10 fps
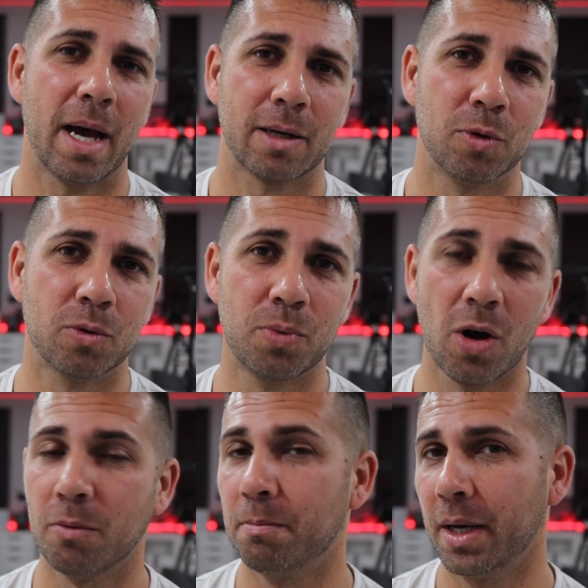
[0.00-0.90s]
MacBook
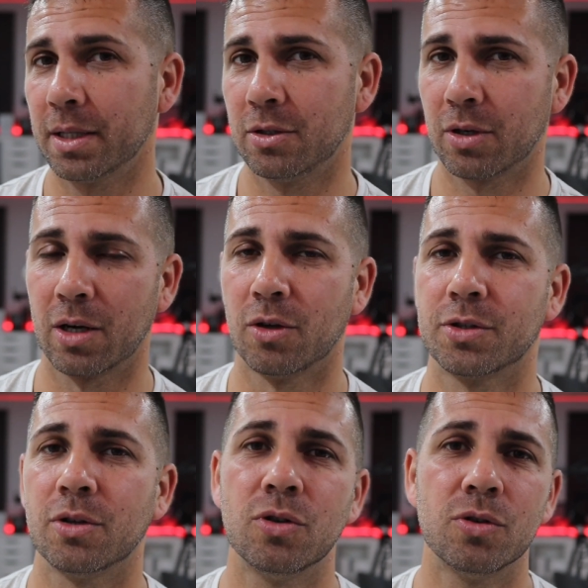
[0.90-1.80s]
Pro, but you can
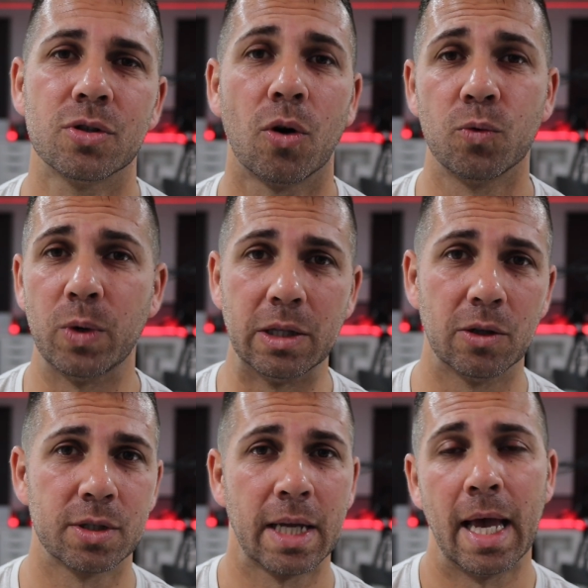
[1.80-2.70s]
also use on
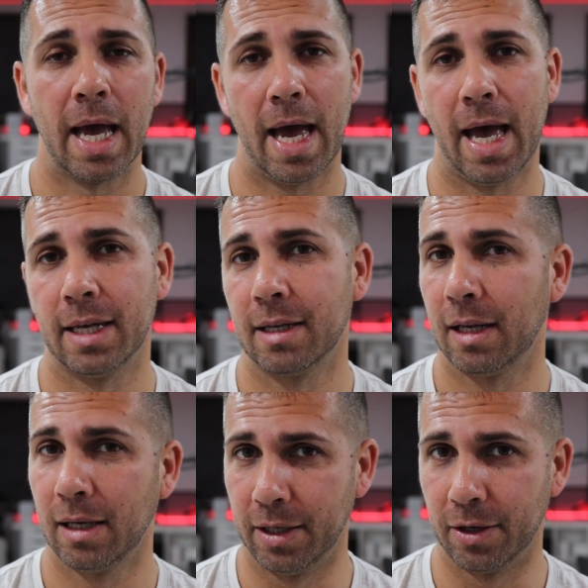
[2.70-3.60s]
Windows and
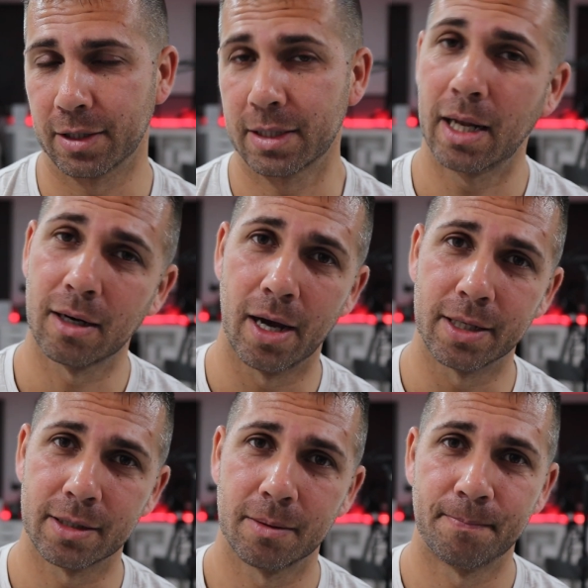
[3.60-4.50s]
Linux. And
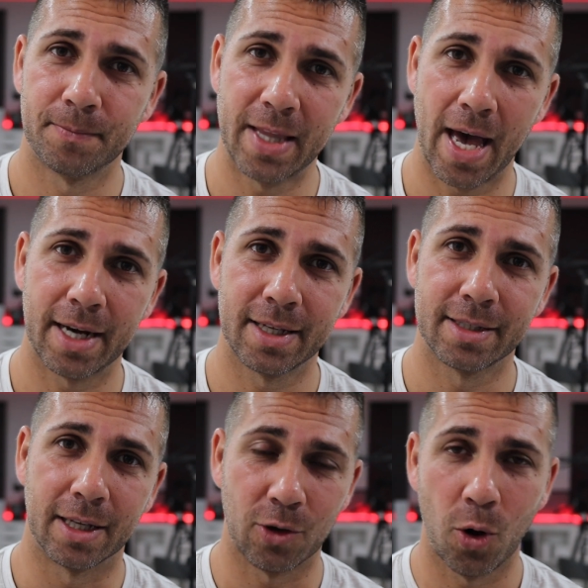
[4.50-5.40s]
guys, that
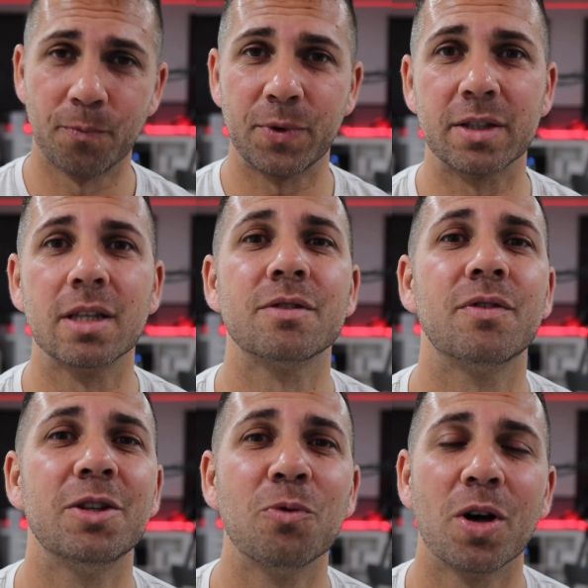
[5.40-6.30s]
is it. Hope that this
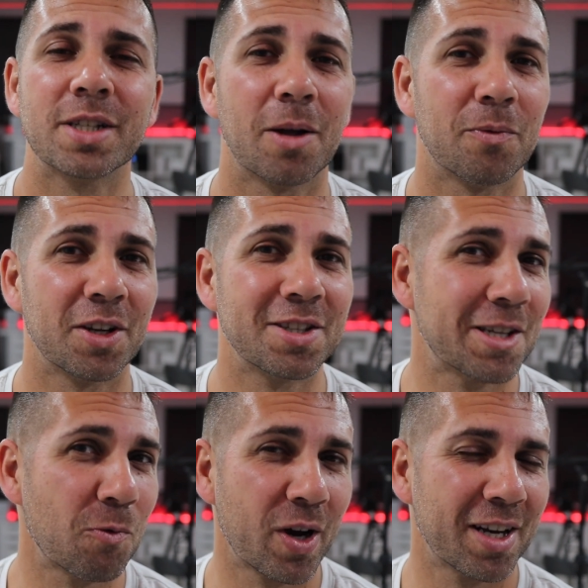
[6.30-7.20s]
video was helpful in
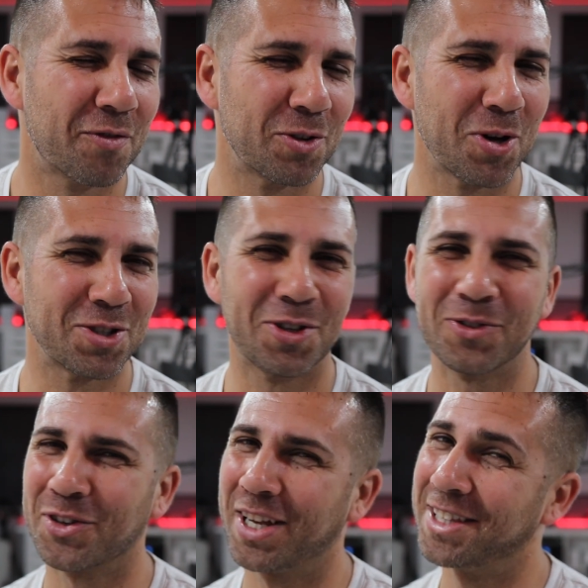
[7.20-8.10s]
some way, and if it was, don't
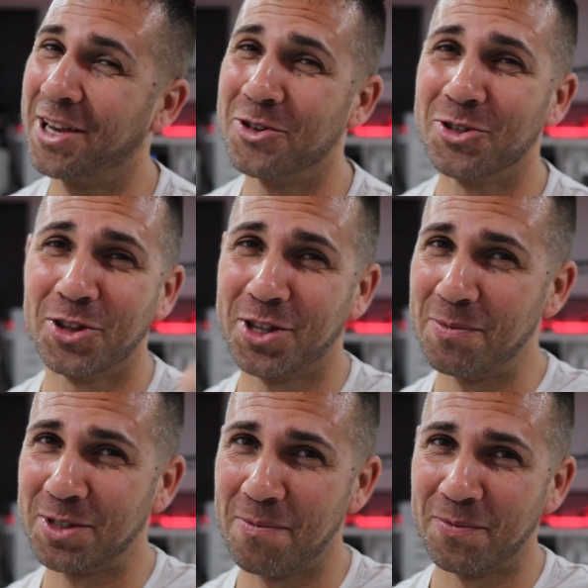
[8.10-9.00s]
forget the usual
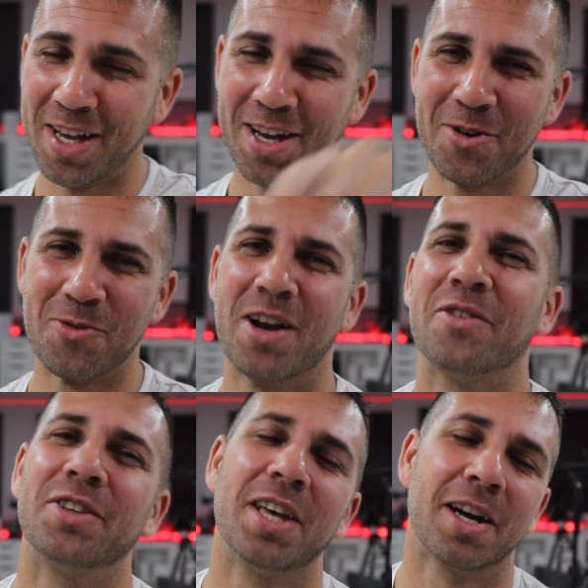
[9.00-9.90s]
thumbs up right
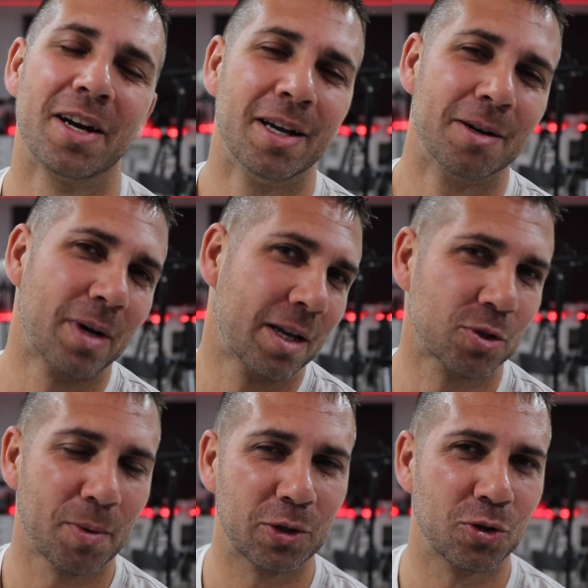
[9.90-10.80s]
over there. My name
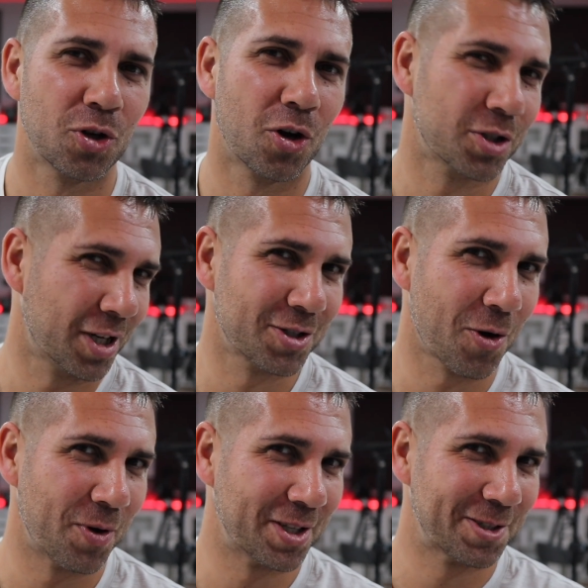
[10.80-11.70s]
is Roberto Jorge, and as
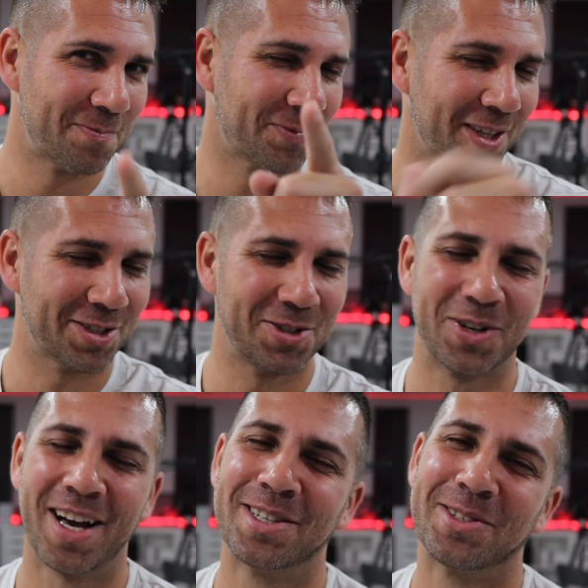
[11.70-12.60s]
always, I'll see you
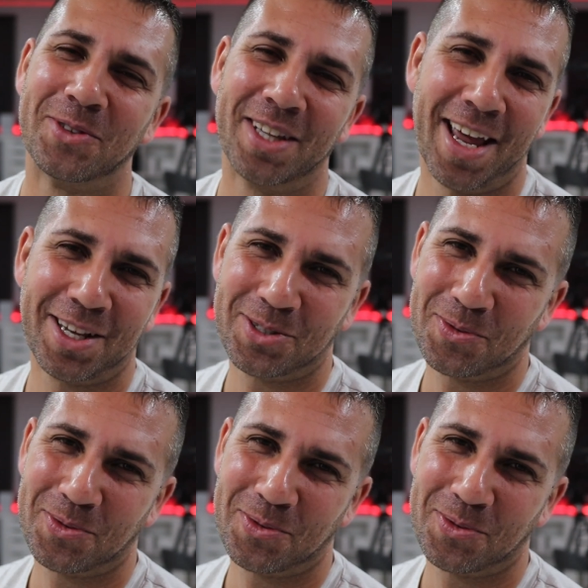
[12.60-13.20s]
guys on the next